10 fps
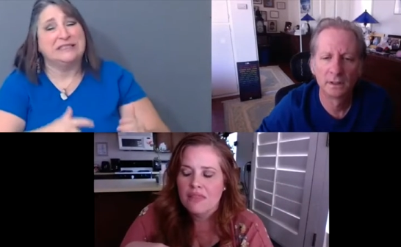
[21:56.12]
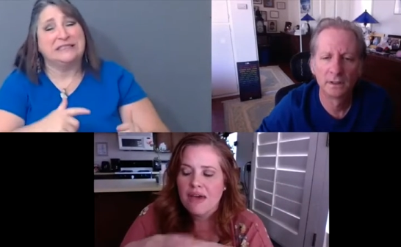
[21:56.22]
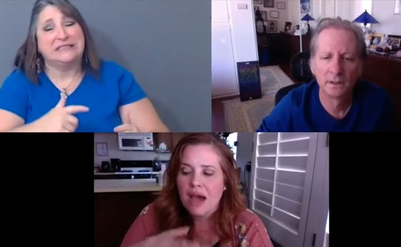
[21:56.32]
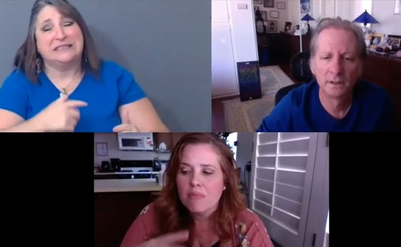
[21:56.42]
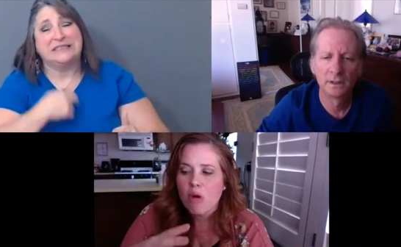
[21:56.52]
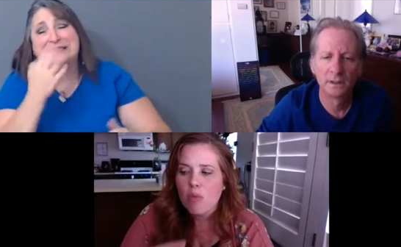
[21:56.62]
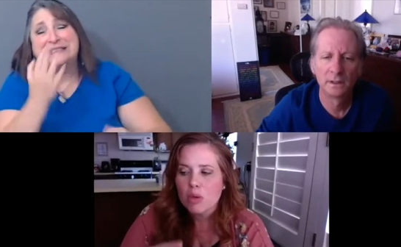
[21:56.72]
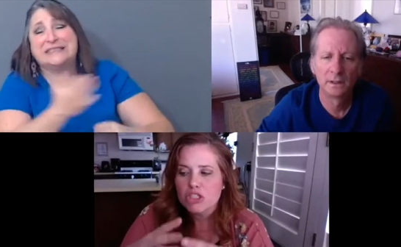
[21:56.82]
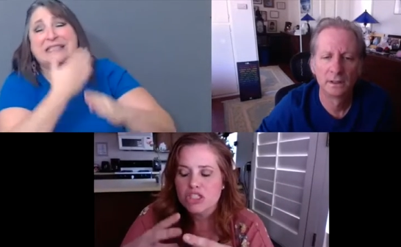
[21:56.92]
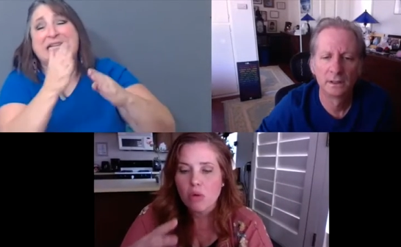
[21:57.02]
Speaker 1: that
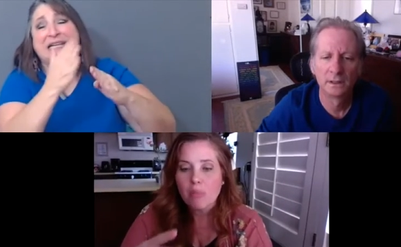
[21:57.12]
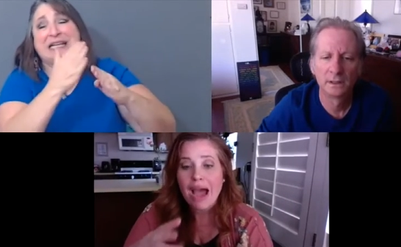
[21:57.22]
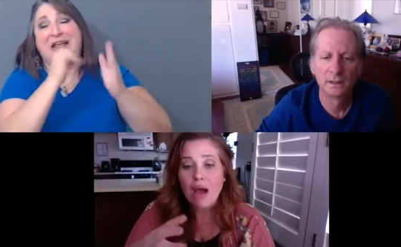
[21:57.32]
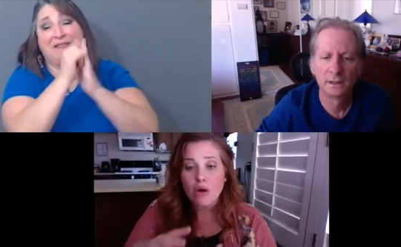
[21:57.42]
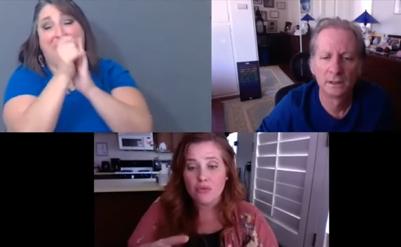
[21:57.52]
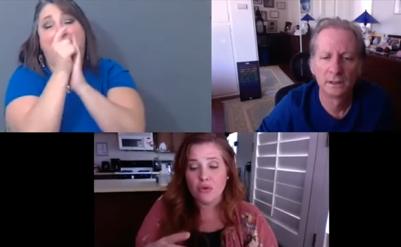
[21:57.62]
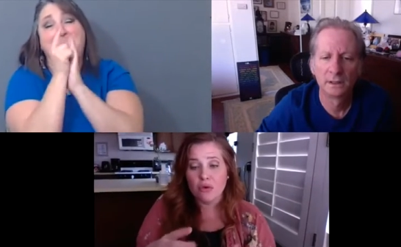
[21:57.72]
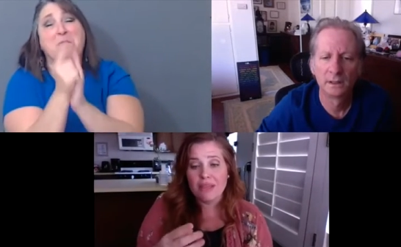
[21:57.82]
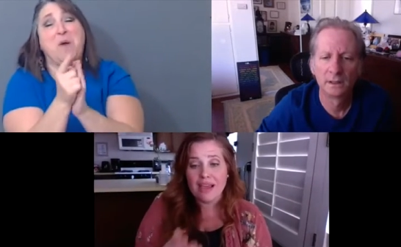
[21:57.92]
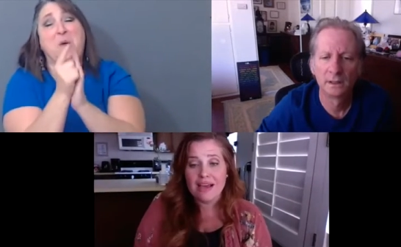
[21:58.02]
moment was so powerful
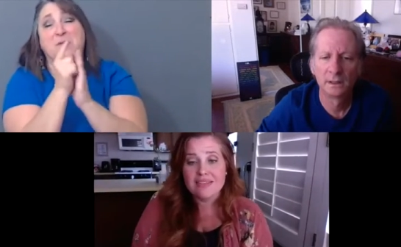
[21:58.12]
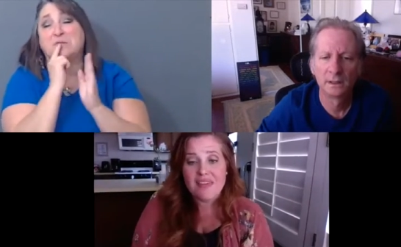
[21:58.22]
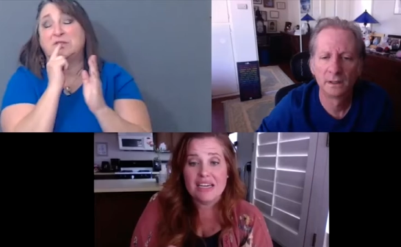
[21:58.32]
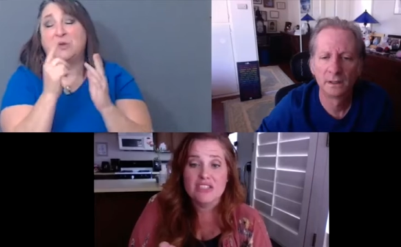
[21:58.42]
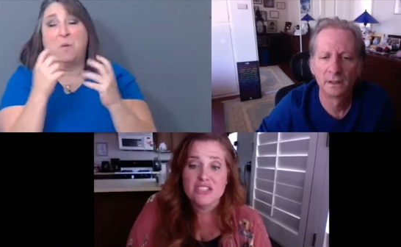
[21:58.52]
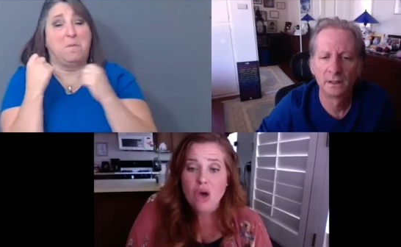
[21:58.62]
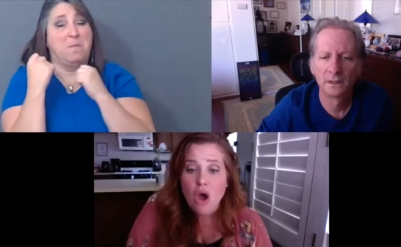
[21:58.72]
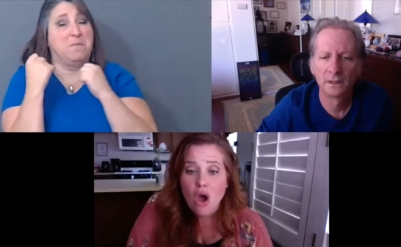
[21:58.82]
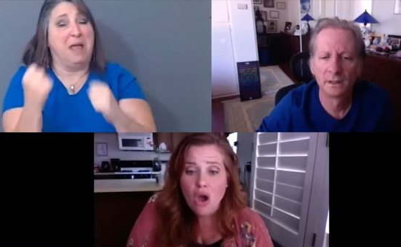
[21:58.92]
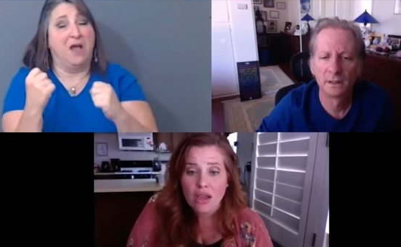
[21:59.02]
because that
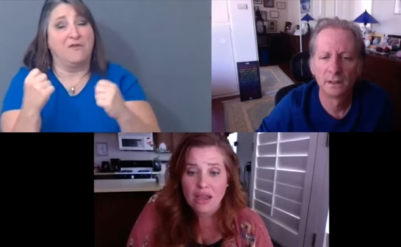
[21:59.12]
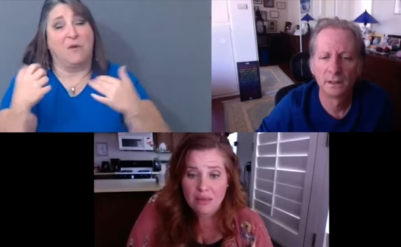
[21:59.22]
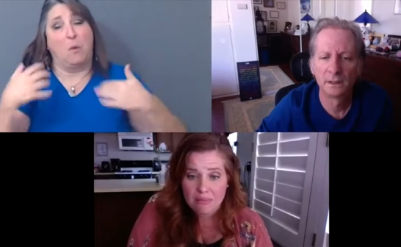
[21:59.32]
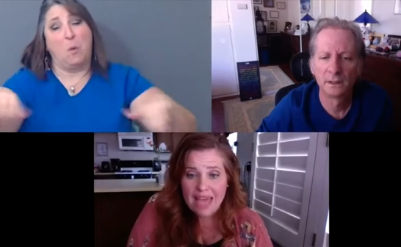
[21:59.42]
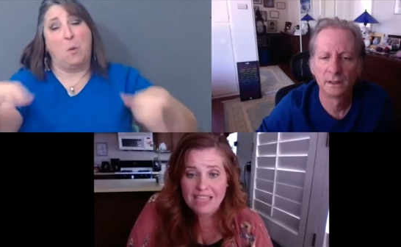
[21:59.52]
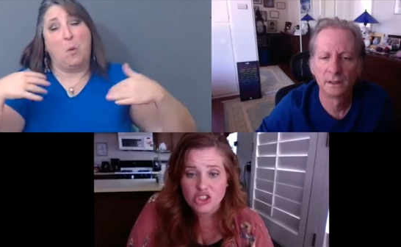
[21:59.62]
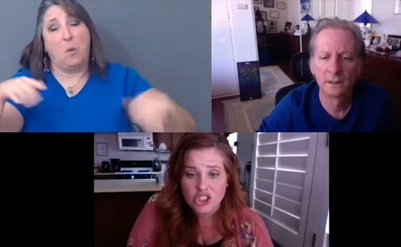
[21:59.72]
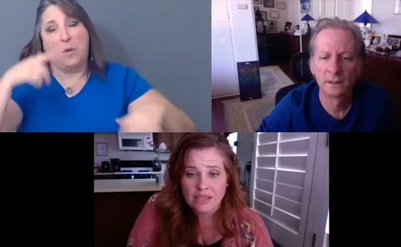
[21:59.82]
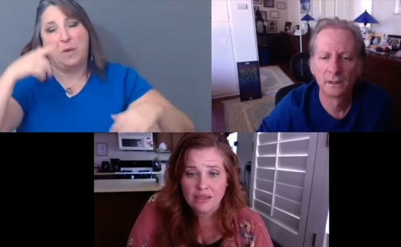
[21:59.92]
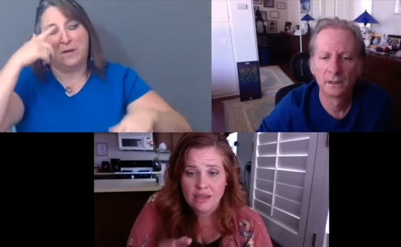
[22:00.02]
song,
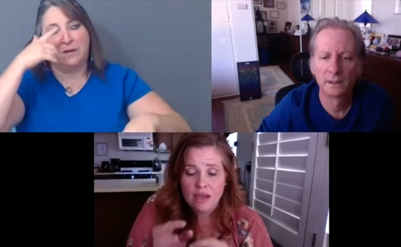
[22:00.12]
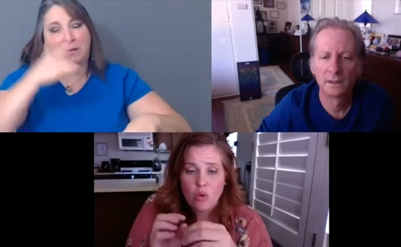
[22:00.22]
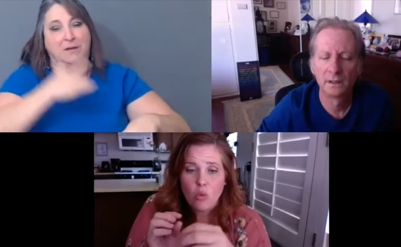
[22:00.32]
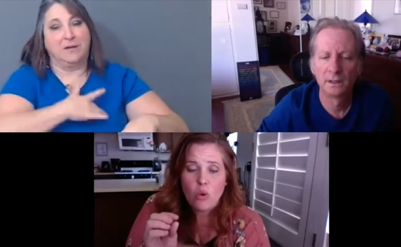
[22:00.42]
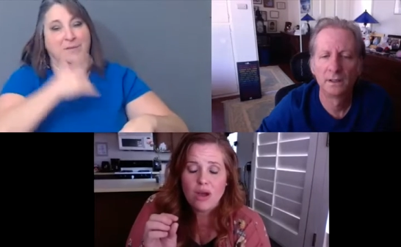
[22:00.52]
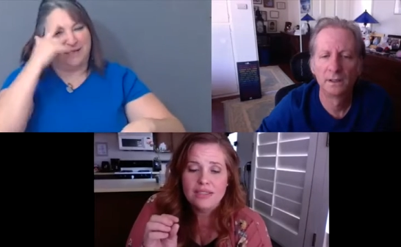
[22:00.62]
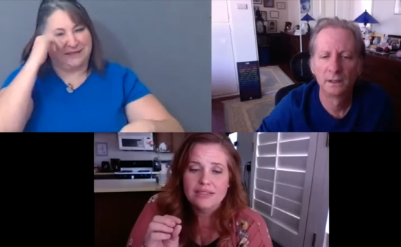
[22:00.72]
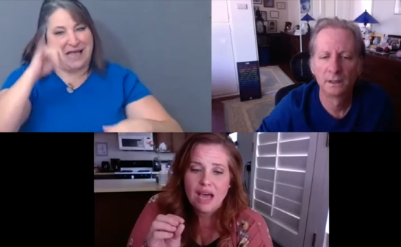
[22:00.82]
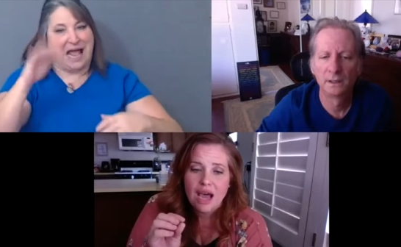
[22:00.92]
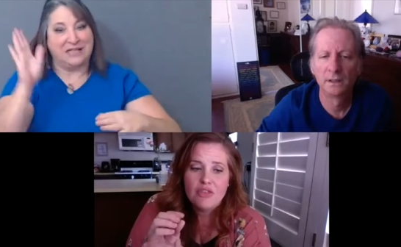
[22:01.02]
Imagine, was
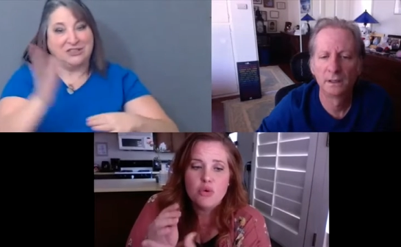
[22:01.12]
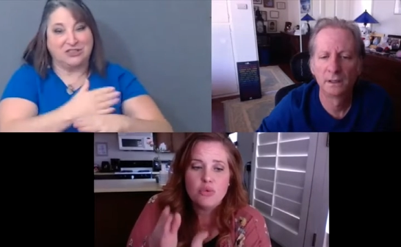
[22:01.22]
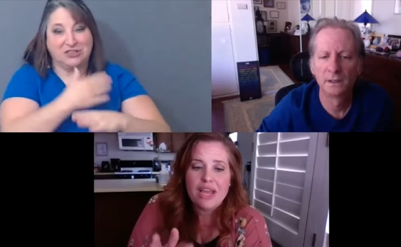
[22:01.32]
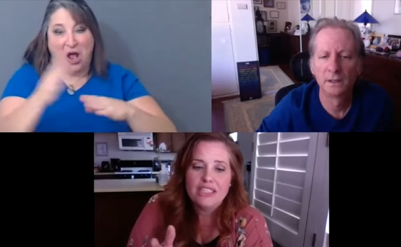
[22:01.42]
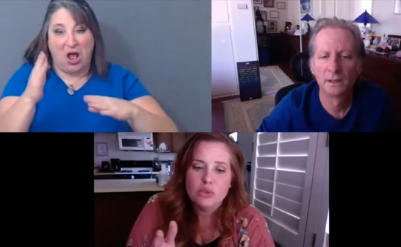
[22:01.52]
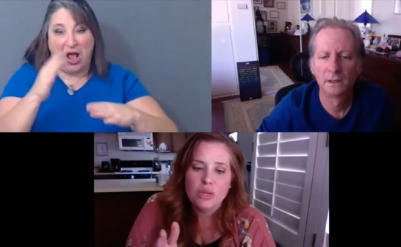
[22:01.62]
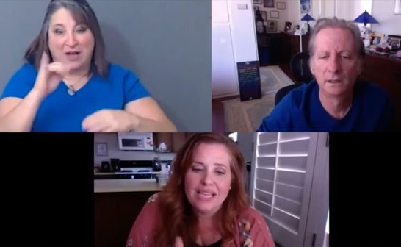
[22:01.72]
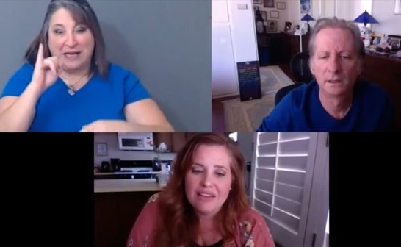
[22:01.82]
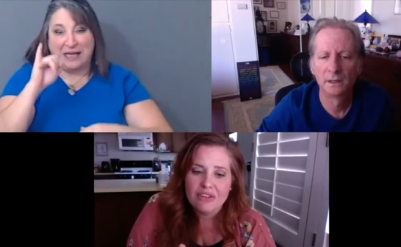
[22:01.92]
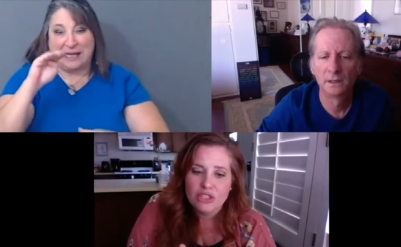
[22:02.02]
uh, the rights were
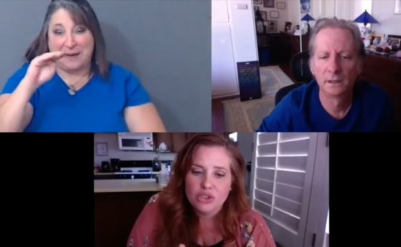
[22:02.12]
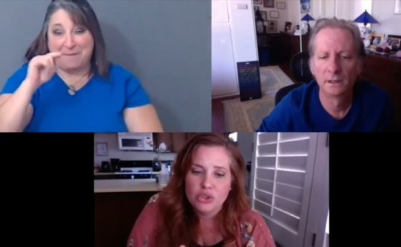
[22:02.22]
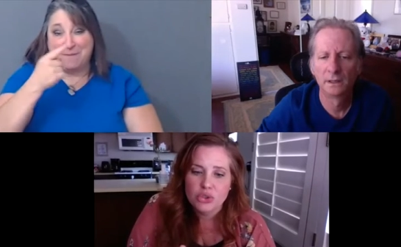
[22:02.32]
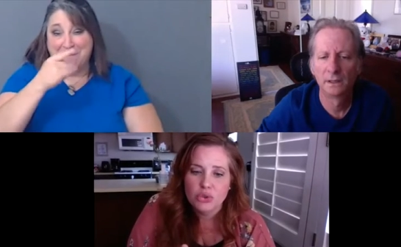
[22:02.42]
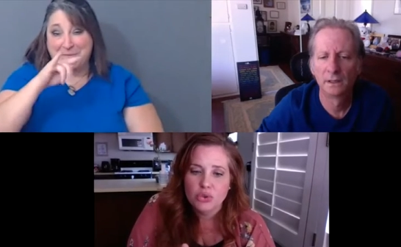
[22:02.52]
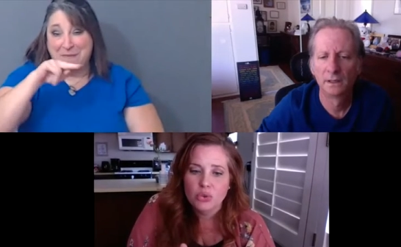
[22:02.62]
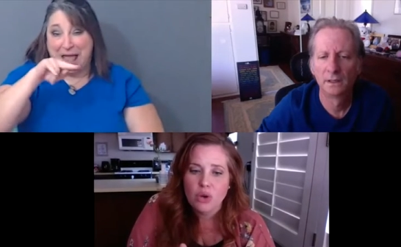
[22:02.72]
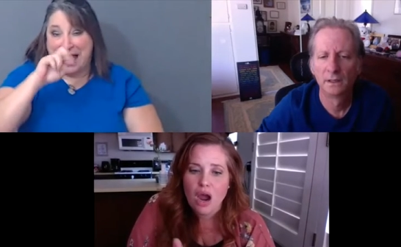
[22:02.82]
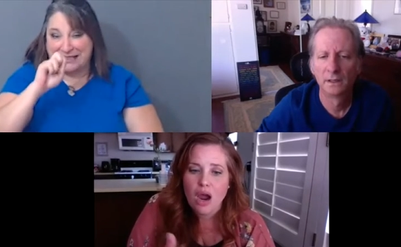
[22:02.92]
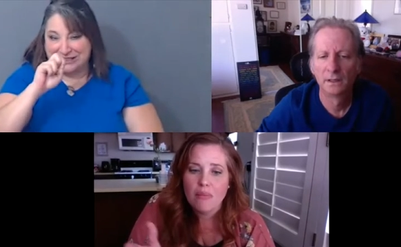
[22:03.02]
given to
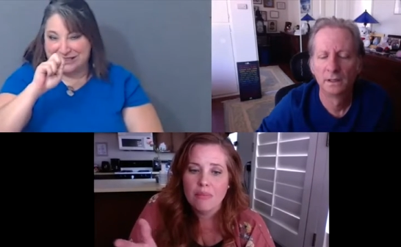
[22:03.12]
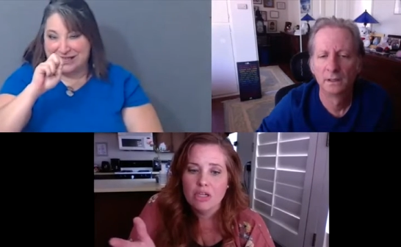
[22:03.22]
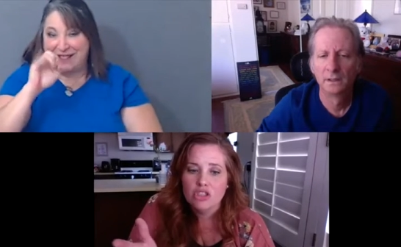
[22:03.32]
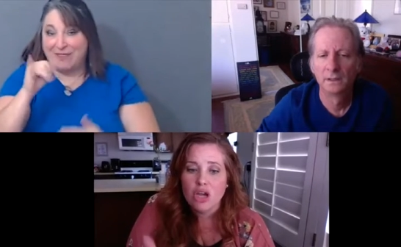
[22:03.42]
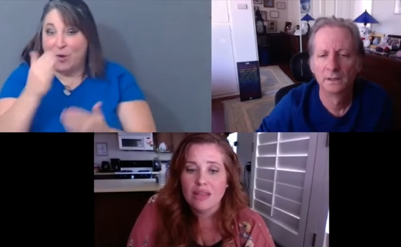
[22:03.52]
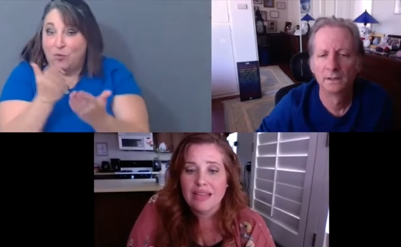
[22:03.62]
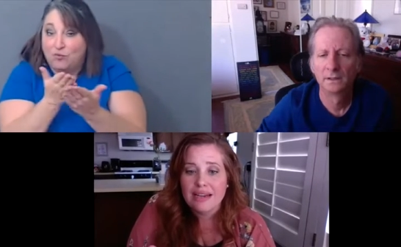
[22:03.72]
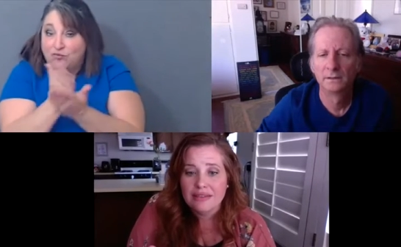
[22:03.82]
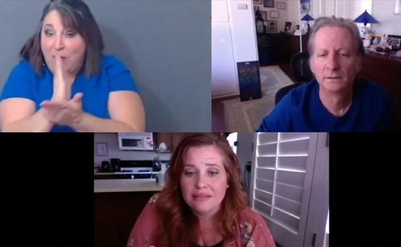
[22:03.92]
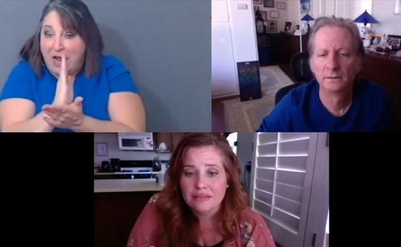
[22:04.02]
um, John
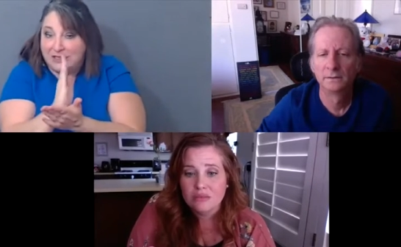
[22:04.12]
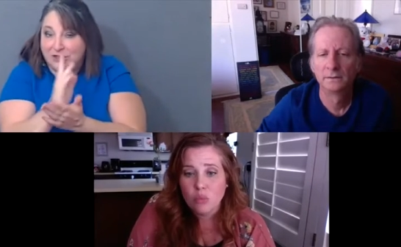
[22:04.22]
Lennon's